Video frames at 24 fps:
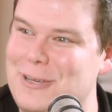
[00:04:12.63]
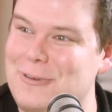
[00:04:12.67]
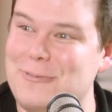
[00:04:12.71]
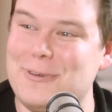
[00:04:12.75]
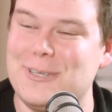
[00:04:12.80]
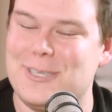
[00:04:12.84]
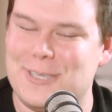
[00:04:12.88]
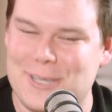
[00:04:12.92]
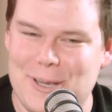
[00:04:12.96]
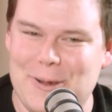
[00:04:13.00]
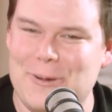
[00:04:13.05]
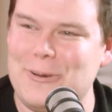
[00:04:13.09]
you
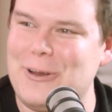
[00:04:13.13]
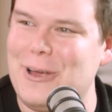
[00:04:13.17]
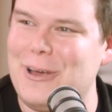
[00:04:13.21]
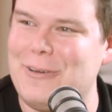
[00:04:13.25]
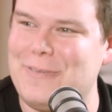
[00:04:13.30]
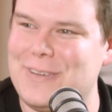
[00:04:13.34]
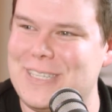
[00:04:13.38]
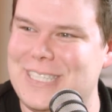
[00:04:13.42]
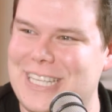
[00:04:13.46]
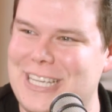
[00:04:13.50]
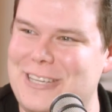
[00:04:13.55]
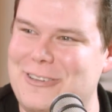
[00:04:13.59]
were so
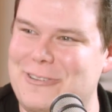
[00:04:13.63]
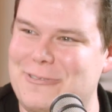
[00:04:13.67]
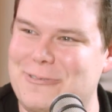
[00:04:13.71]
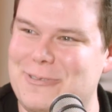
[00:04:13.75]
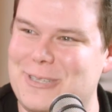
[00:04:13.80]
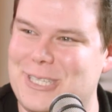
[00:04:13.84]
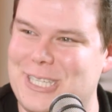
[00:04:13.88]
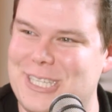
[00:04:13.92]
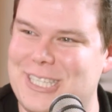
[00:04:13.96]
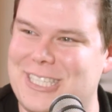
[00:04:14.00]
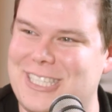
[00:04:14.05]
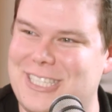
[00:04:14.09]
nervous that you
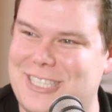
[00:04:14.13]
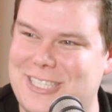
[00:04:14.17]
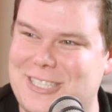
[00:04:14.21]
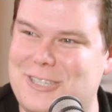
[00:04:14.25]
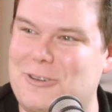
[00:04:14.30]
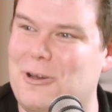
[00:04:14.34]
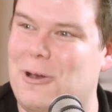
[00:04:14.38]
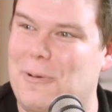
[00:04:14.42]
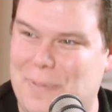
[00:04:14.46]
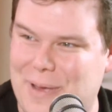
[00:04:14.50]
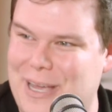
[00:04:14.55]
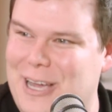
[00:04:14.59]
were just
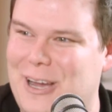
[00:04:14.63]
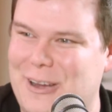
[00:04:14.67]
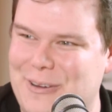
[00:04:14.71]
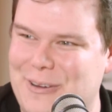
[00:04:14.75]
tripping